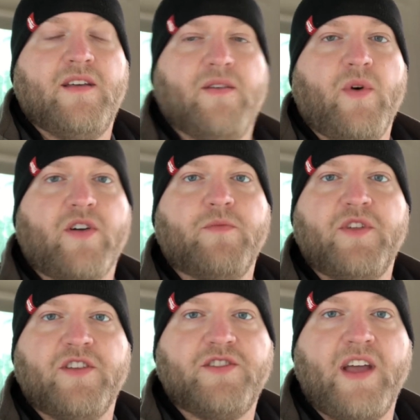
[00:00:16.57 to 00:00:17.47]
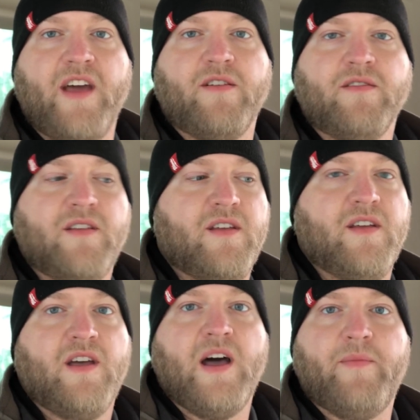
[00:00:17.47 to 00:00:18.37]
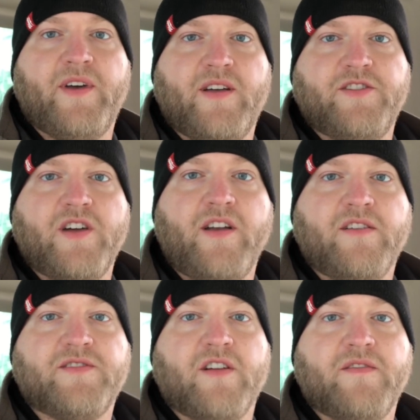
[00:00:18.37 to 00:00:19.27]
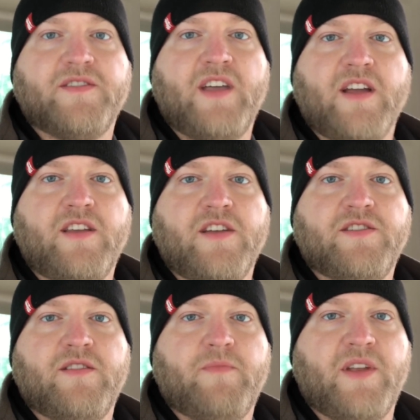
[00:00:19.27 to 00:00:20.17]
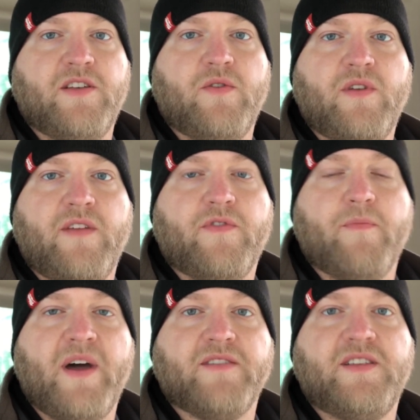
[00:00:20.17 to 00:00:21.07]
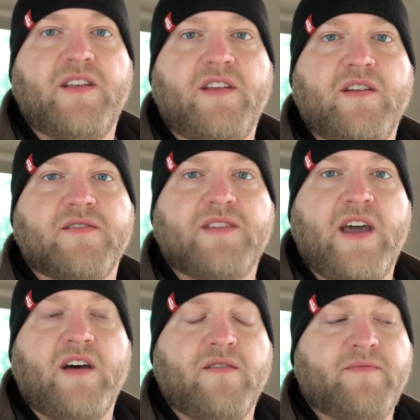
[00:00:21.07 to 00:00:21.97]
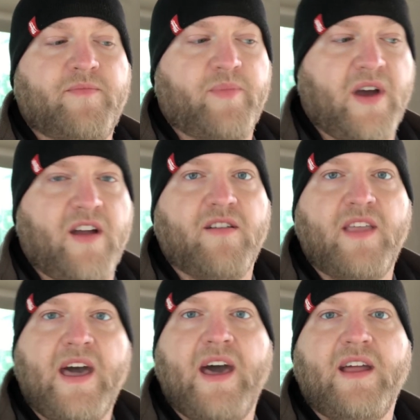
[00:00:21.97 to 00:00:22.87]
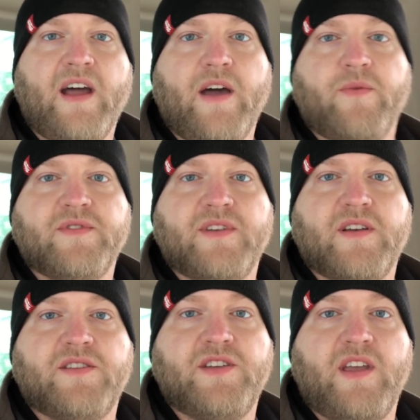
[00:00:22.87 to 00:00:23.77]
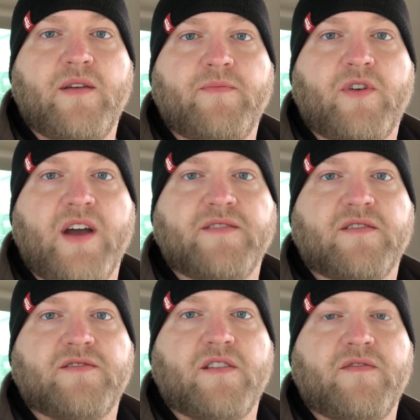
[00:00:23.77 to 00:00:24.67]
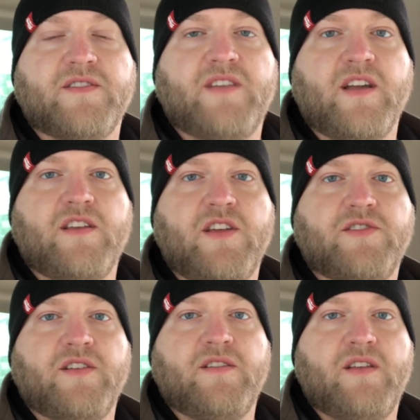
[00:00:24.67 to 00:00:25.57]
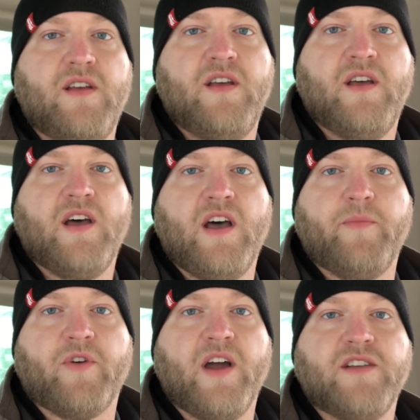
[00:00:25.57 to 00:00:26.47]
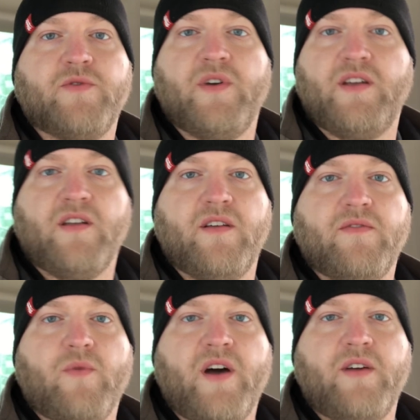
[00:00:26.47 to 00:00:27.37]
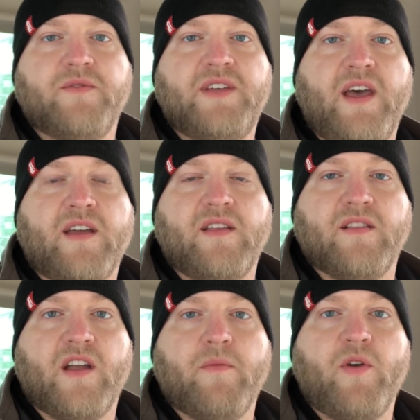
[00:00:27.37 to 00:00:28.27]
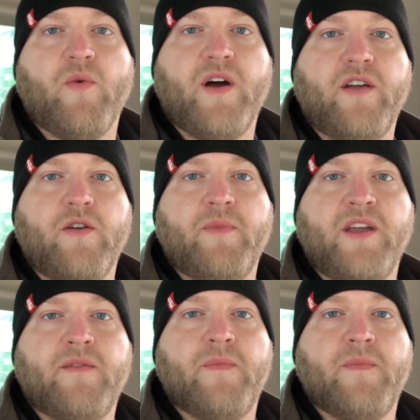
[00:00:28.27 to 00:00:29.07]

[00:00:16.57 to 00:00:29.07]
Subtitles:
Welcome to the channel. I'm a John Deere service technician, been doing it for about 10 years now. Prior to that, I was a GM Chrysler service technician. I'm a graduate of Tech in Laramie, Wyoming.